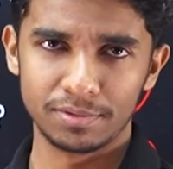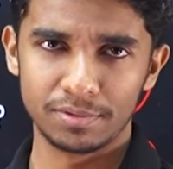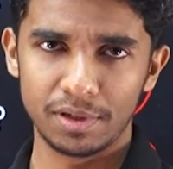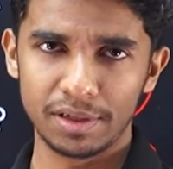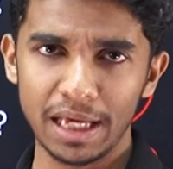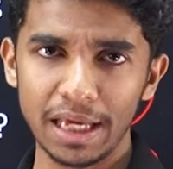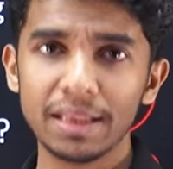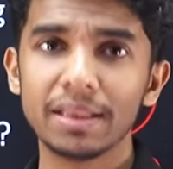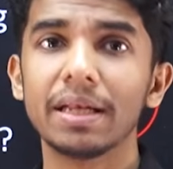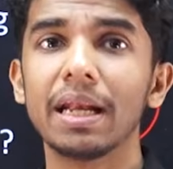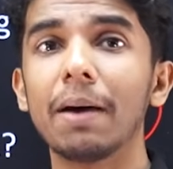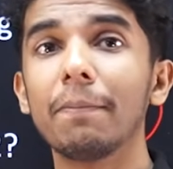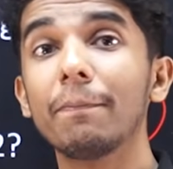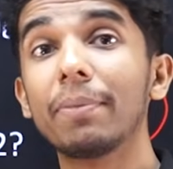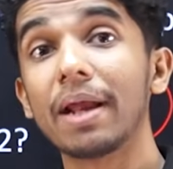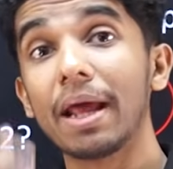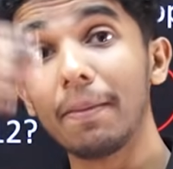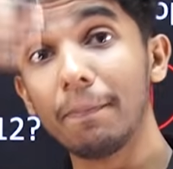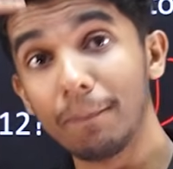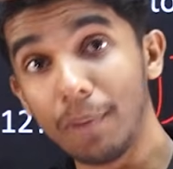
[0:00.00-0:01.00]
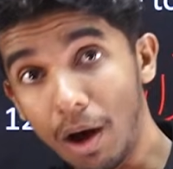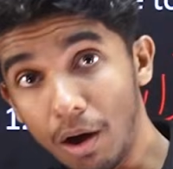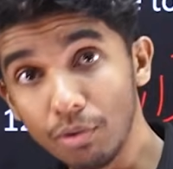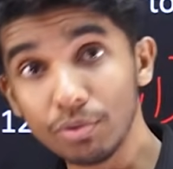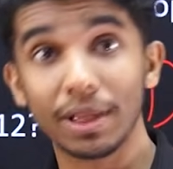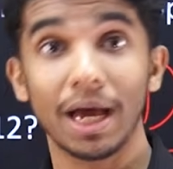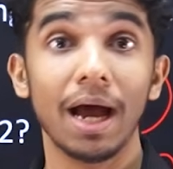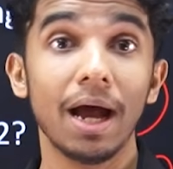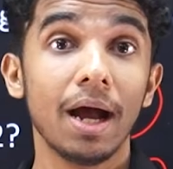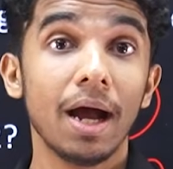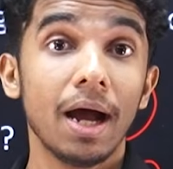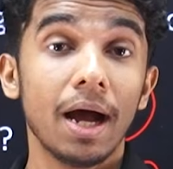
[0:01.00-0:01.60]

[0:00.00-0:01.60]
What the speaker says: Okay, the number above the